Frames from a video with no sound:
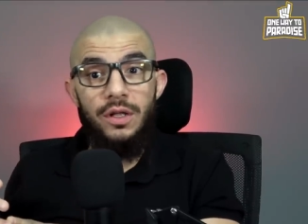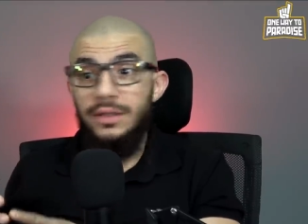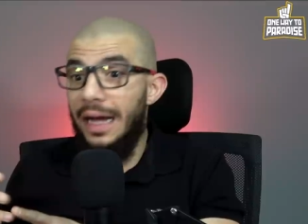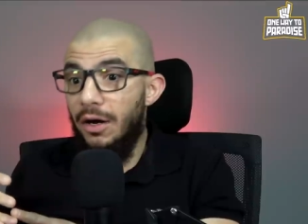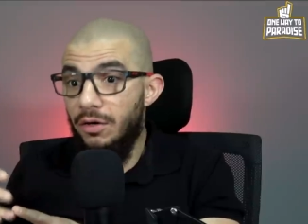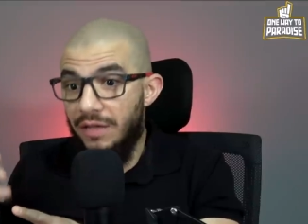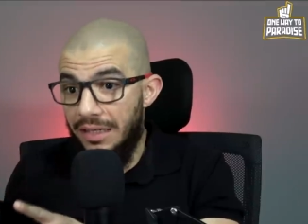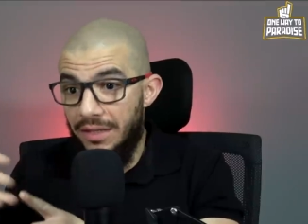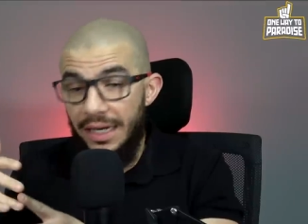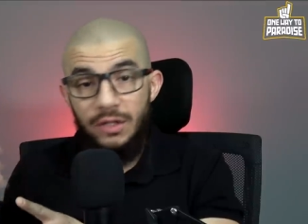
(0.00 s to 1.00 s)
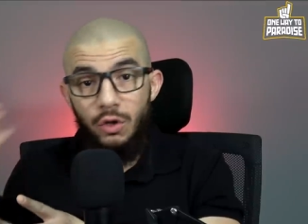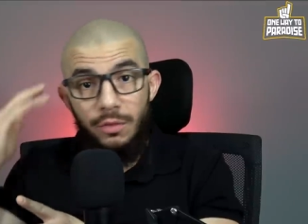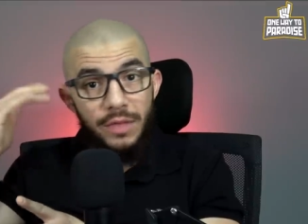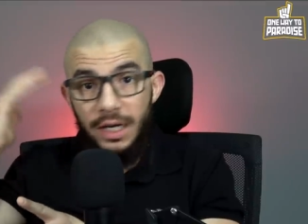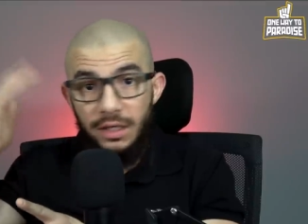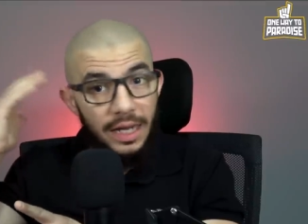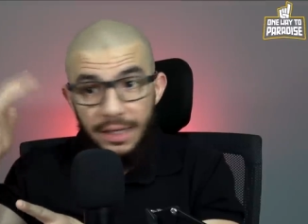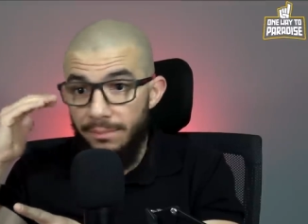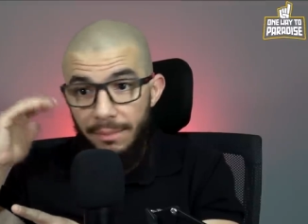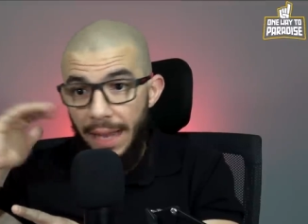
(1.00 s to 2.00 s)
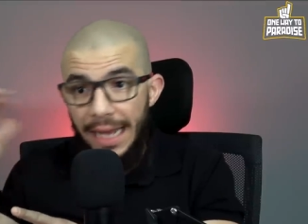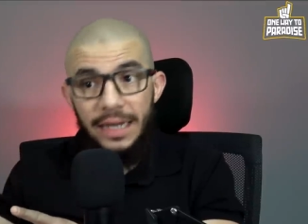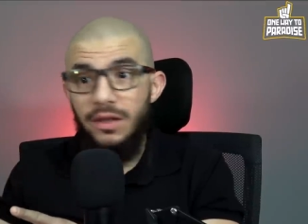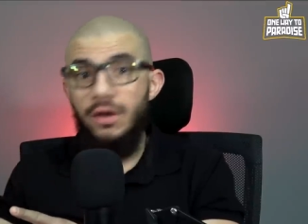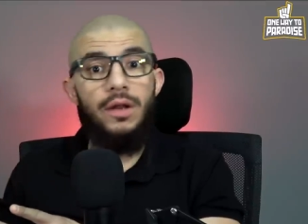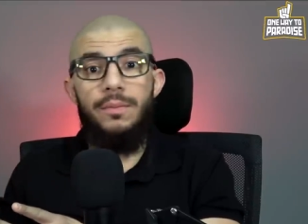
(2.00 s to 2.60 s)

now then then at home their their main